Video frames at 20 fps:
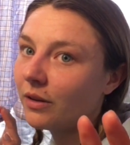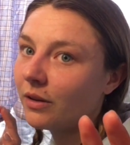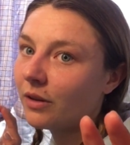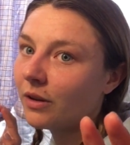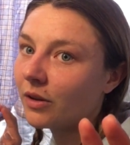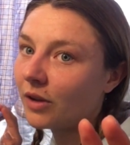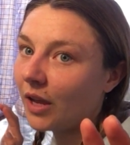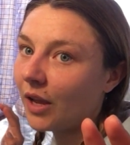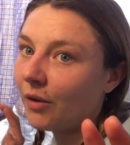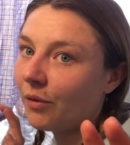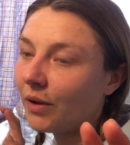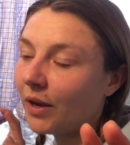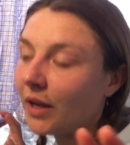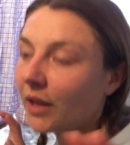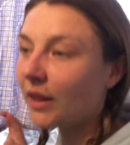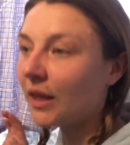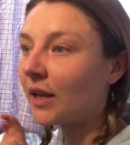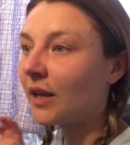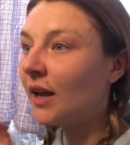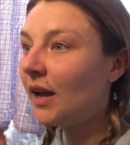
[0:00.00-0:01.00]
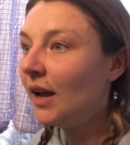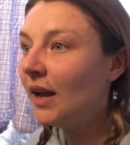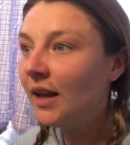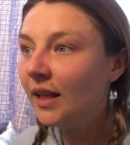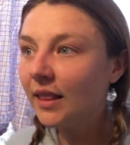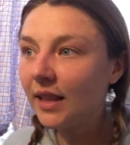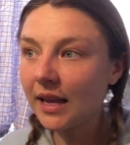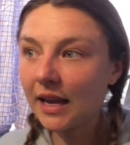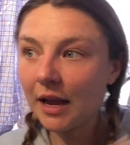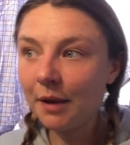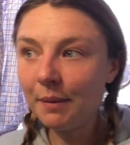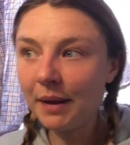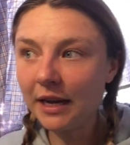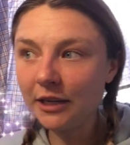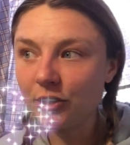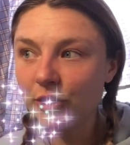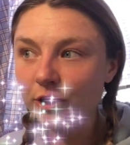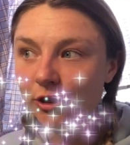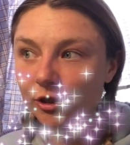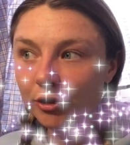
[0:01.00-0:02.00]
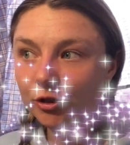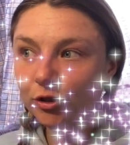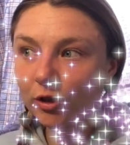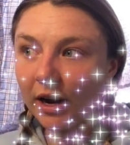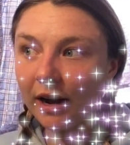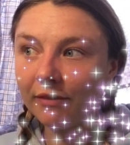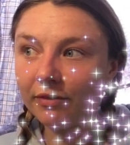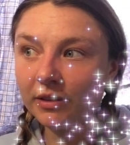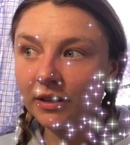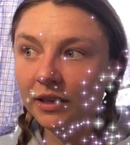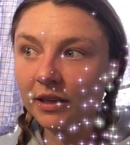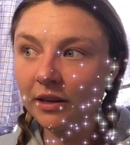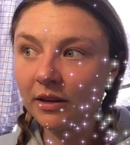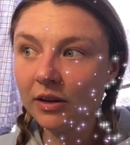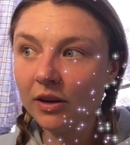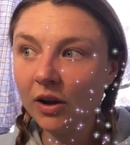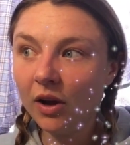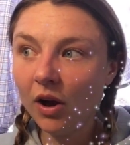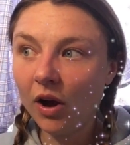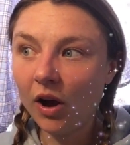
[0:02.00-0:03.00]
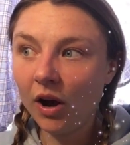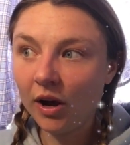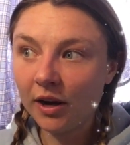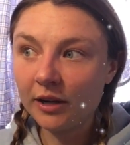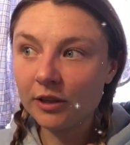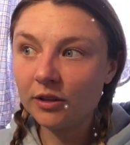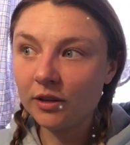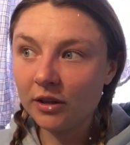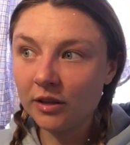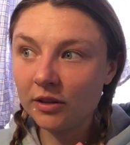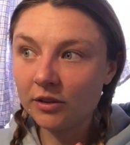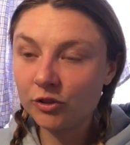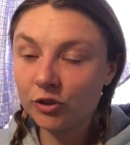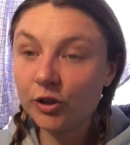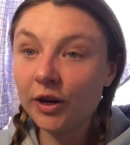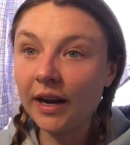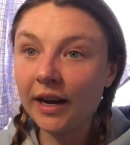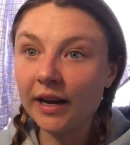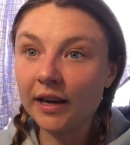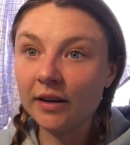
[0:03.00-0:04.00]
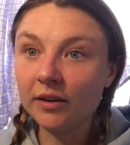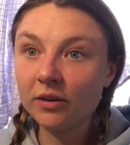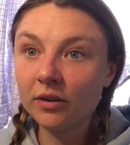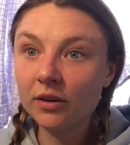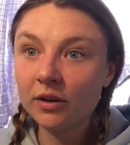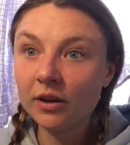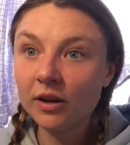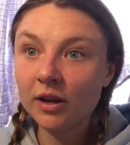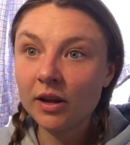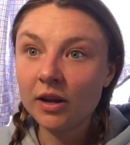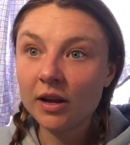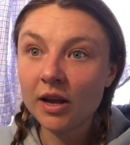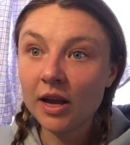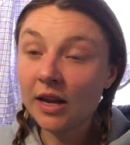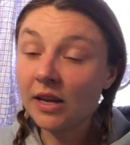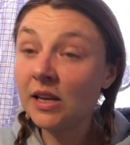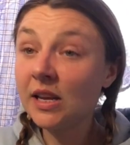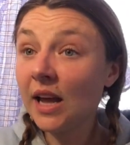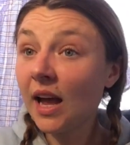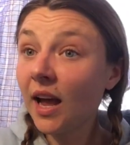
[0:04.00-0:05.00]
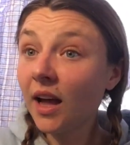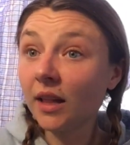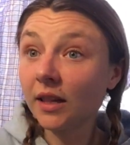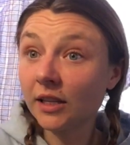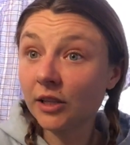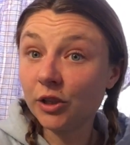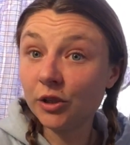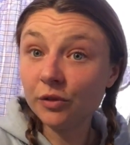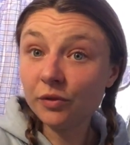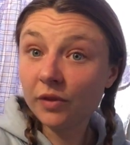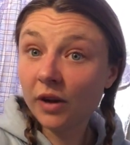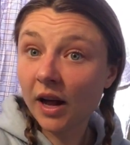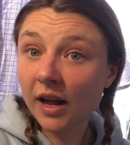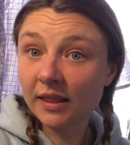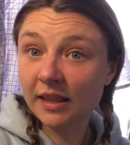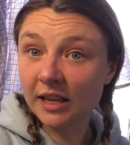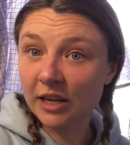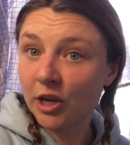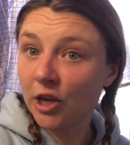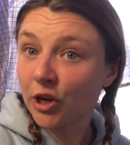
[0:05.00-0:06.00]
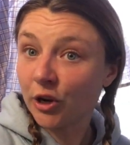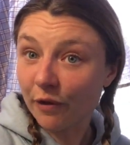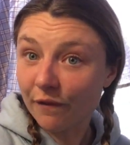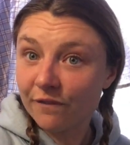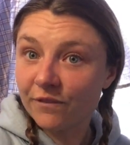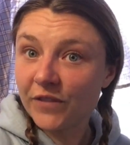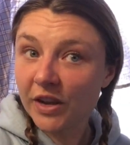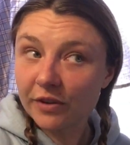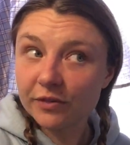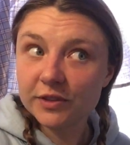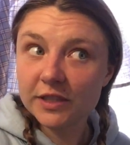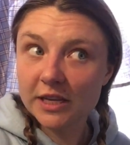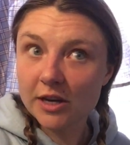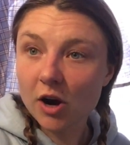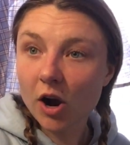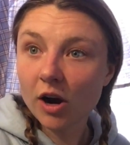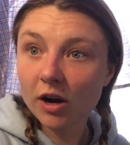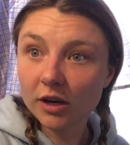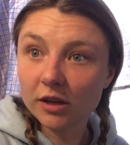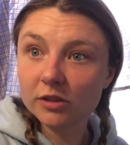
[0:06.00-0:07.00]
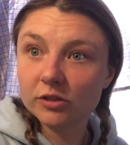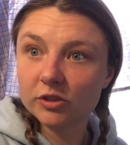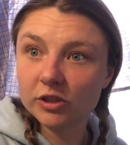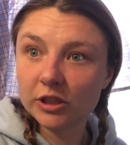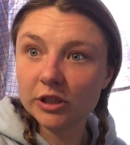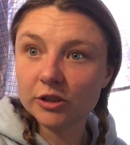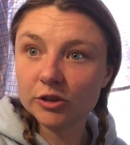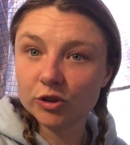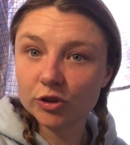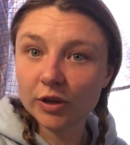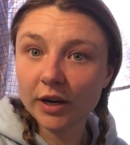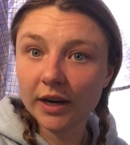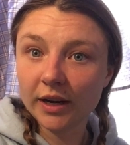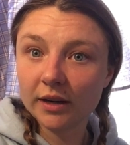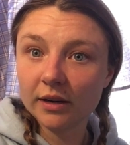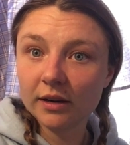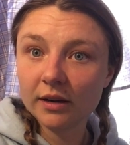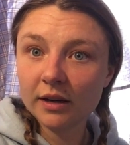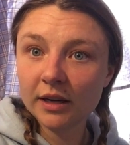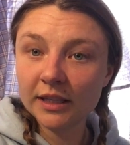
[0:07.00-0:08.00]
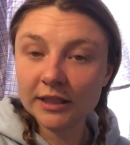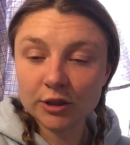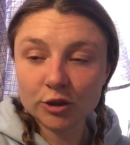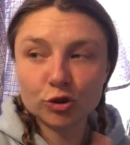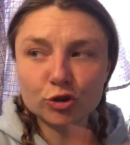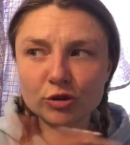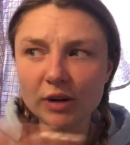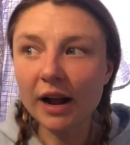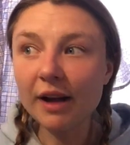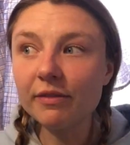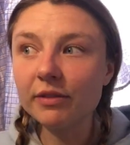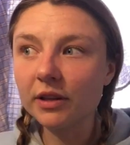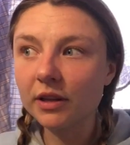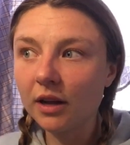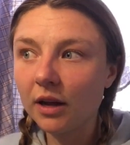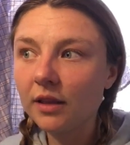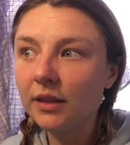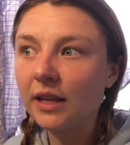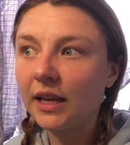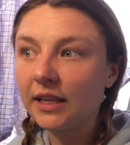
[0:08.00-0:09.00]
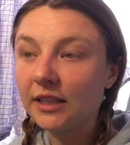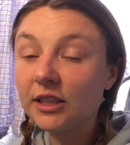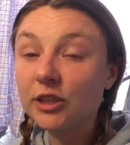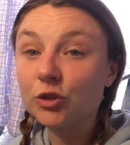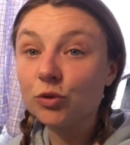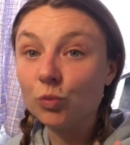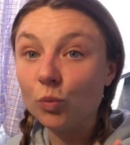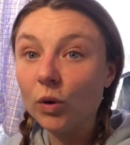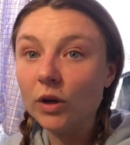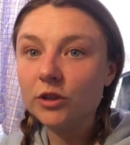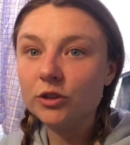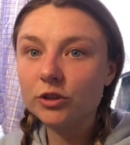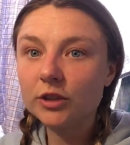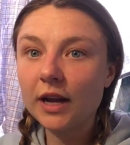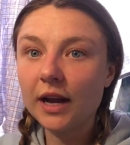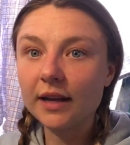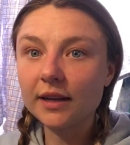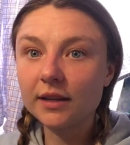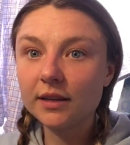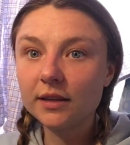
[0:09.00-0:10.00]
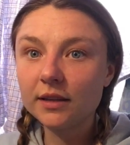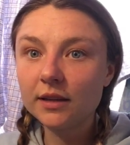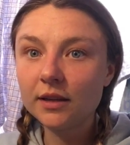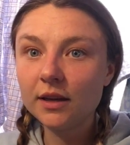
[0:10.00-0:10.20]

Okay, right? Like, like imagine you're traveling on a, a train, and yeah, like you've got like, you know, fifty cars to your train, and you're traveling on like this one track.